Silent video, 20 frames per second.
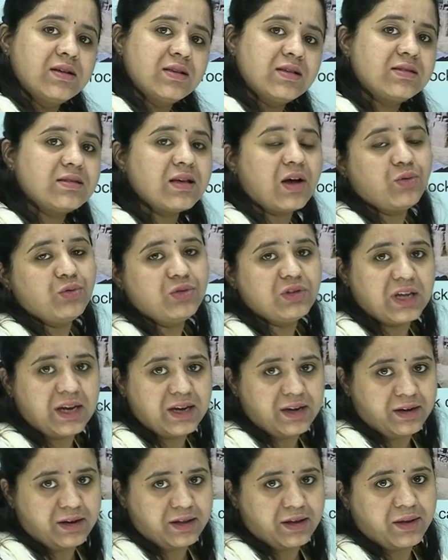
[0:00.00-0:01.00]
South
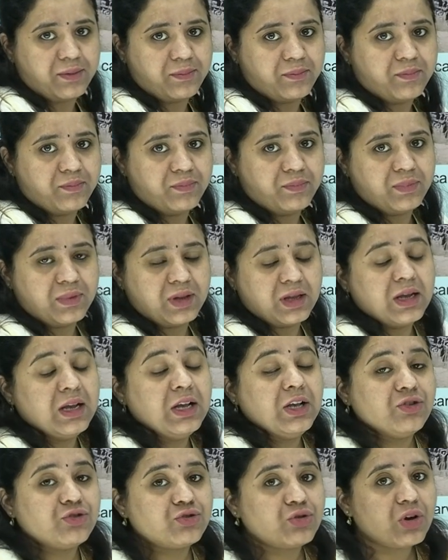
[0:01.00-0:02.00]
India.
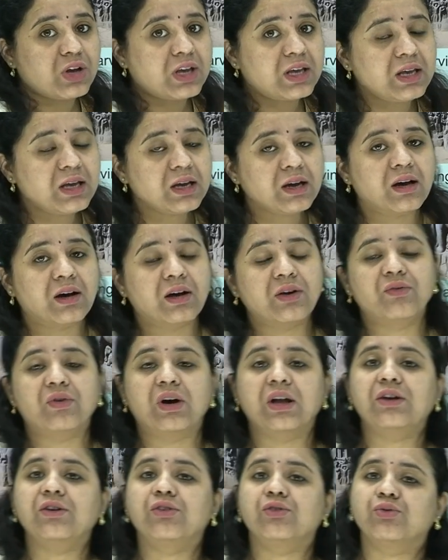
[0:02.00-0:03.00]
So here
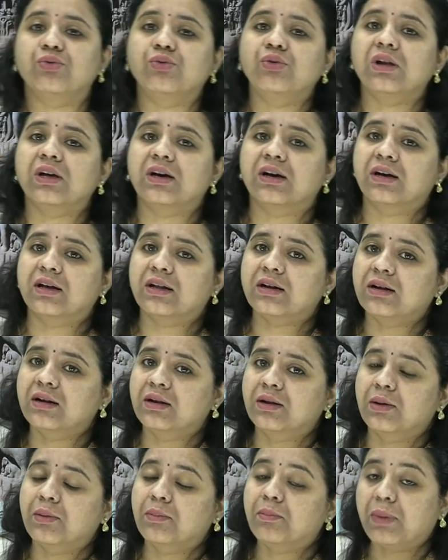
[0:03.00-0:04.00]
one ruler,
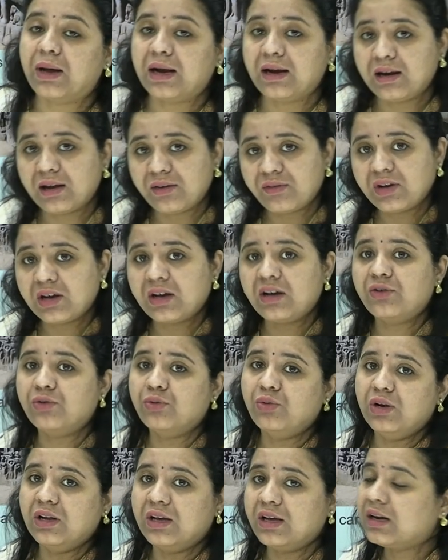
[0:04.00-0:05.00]
Pallava
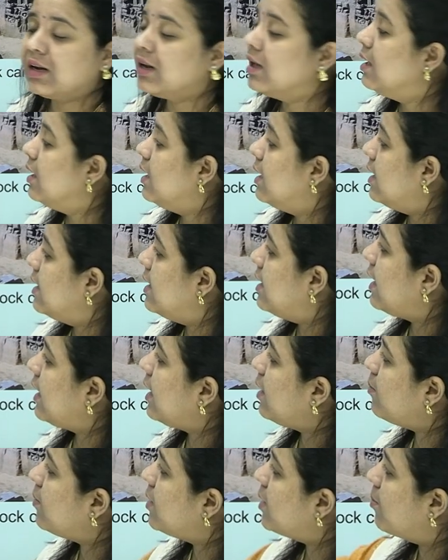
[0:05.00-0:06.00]
ruler
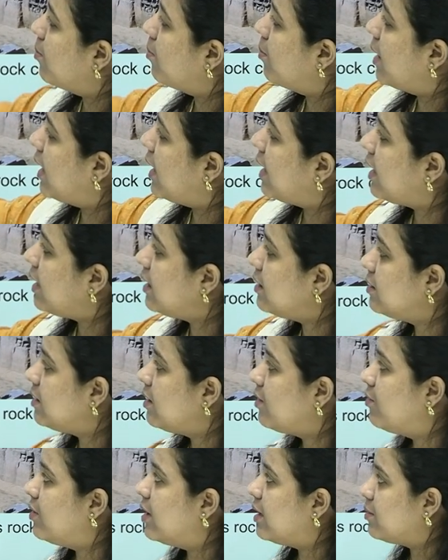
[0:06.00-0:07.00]
named
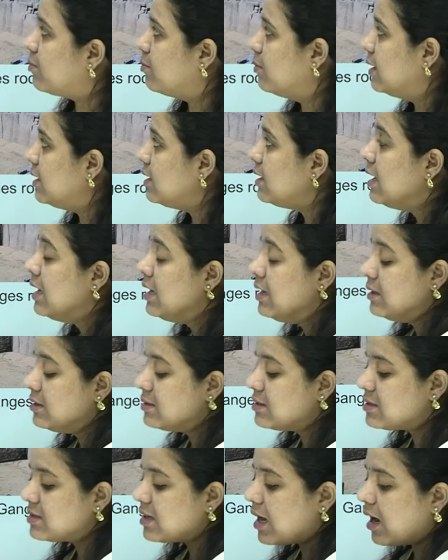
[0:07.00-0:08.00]
Mahendra Varman,
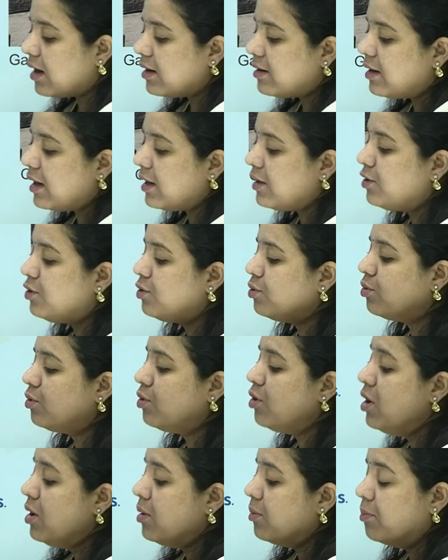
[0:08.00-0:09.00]
started
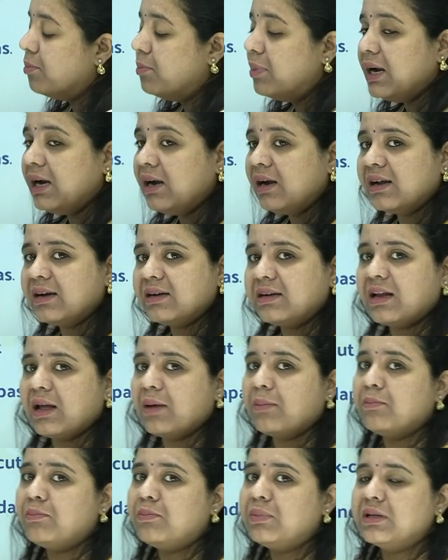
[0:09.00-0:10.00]
to build
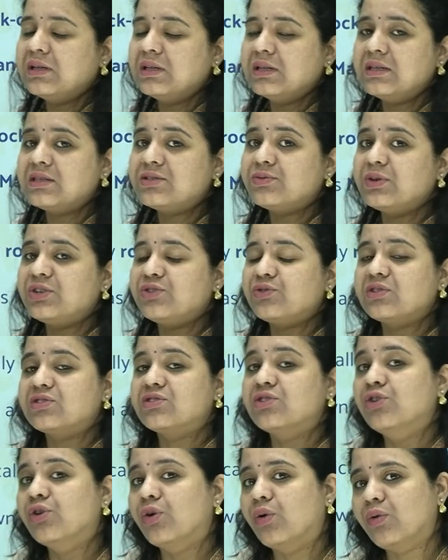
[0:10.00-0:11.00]
temples which
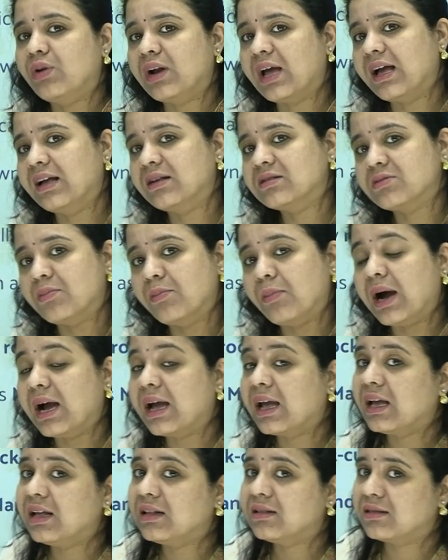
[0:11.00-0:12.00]
was known as
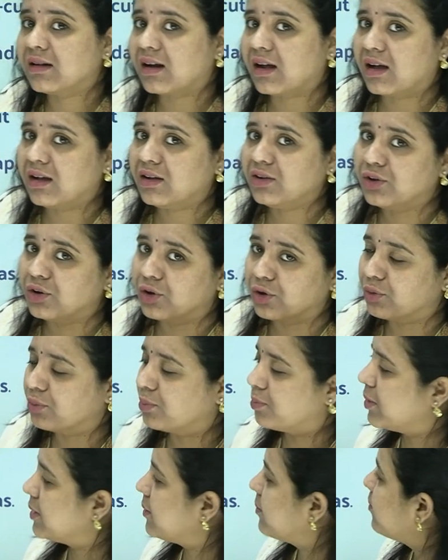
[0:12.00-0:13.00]
Mahendra
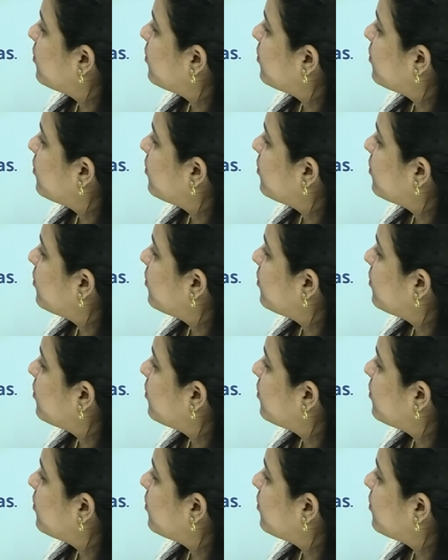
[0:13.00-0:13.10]
group.